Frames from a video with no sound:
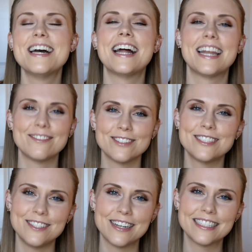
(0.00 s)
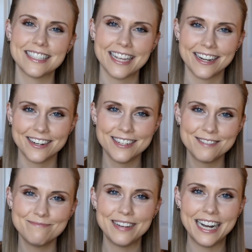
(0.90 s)
And I will see you guys later.
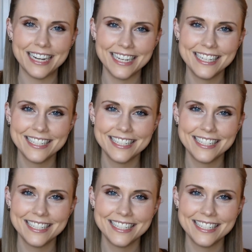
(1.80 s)
Bye.